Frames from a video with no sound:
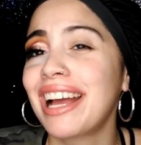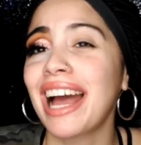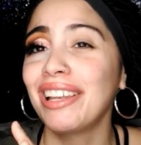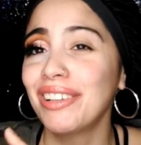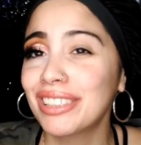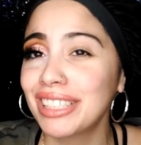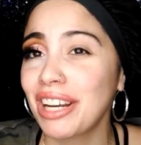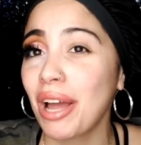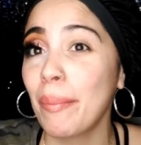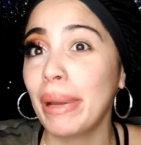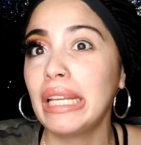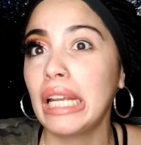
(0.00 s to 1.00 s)
looked it
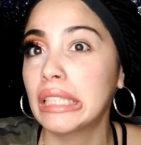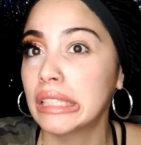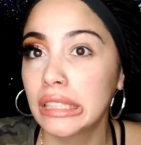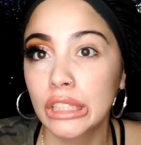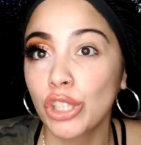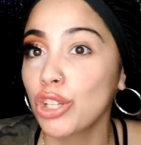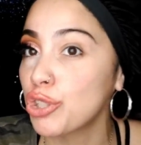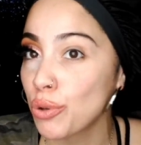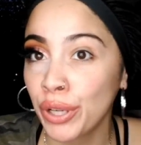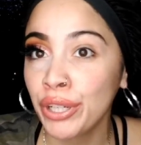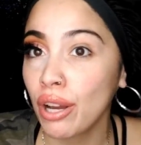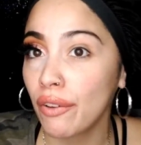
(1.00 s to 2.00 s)
up, and they,
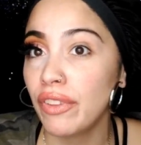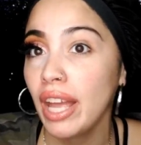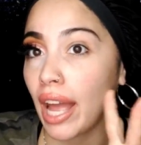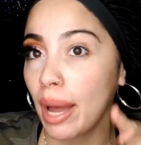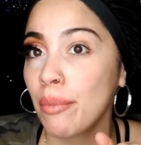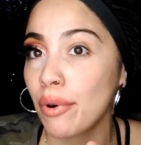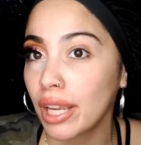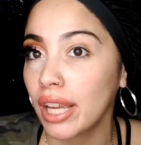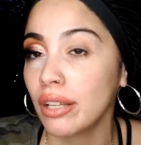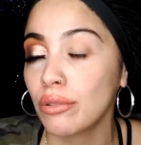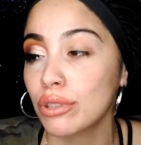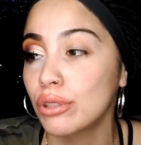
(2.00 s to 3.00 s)
sure enough, they have more
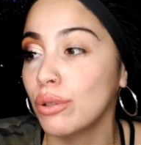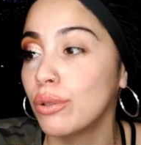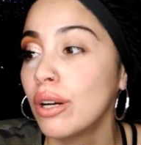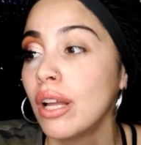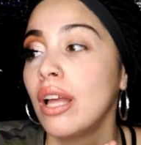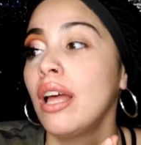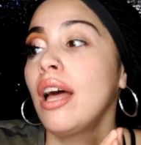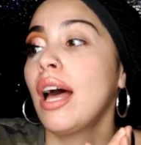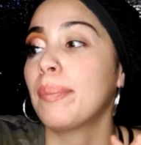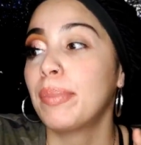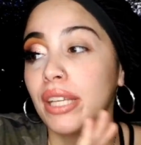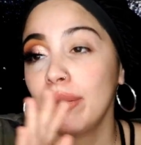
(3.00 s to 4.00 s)
candles. So I
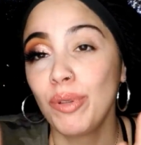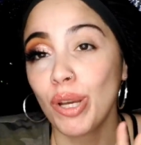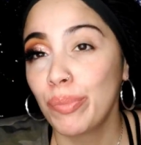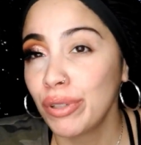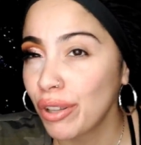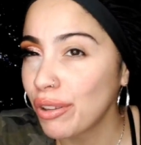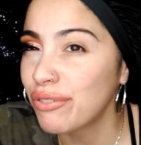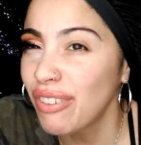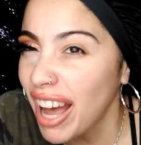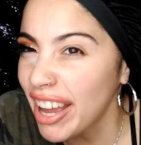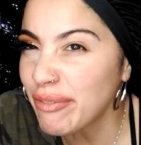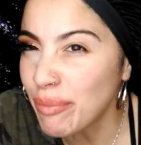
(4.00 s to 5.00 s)
picked me up another 5 more.